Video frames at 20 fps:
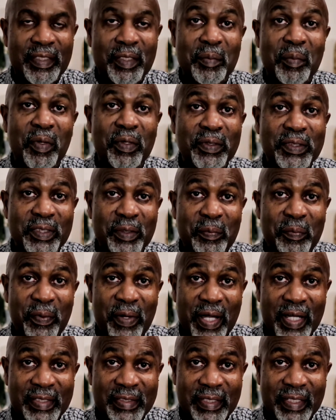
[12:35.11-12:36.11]
The most
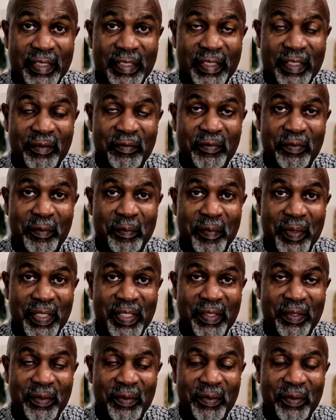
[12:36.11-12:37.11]
surprising thing for
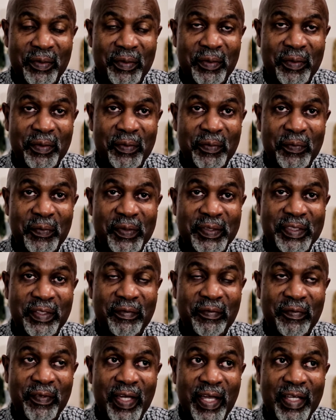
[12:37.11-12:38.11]
me, though, was
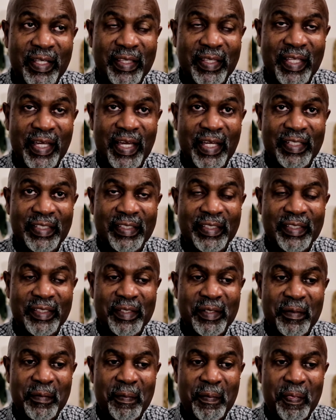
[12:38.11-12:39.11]
the fact that
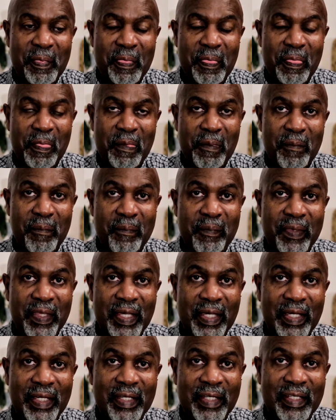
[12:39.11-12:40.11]

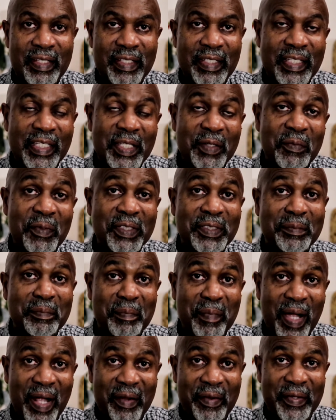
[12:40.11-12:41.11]
he was
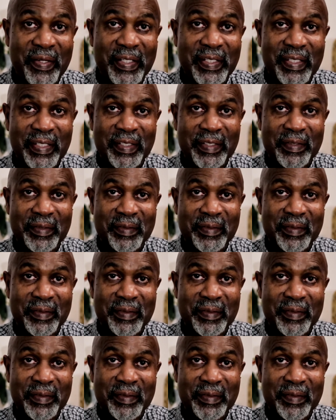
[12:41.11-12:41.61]
married,